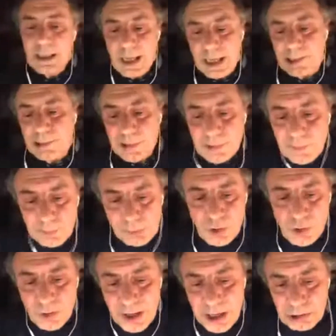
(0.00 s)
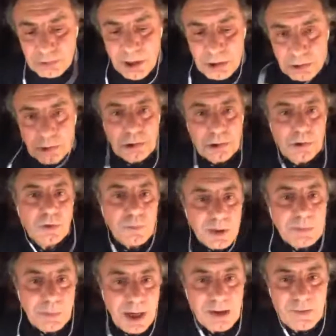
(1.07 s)
And so bluegrass was also a
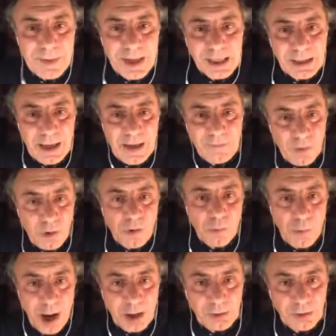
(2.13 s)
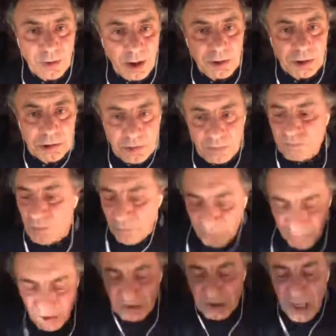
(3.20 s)
big part of my life for a while. I was a
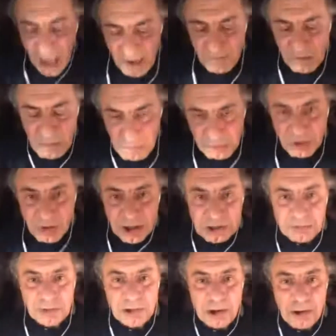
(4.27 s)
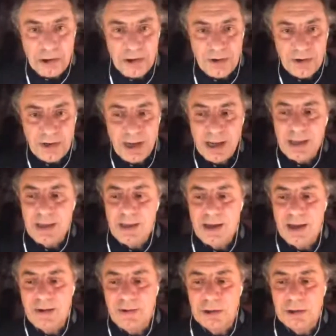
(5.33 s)
very heavy bluegrass musician,
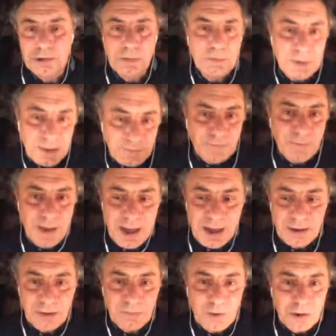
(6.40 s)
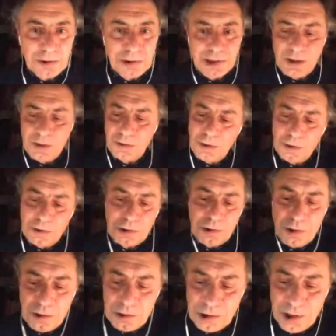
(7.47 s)
and I was a big fan of all
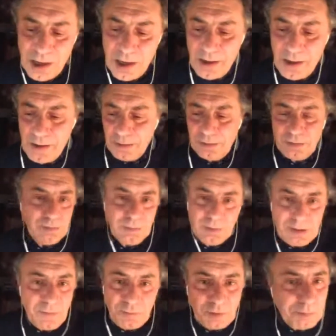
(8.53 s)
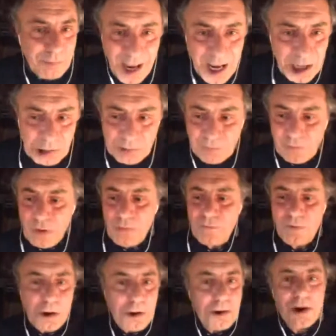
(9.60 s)
those different bands
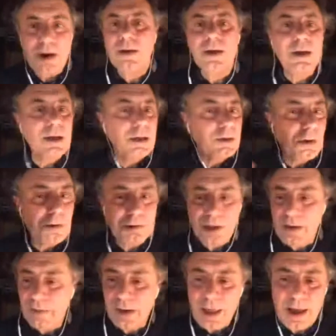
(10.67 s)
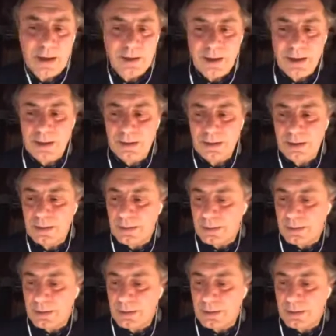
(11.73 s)
from Virginia, North Carolina,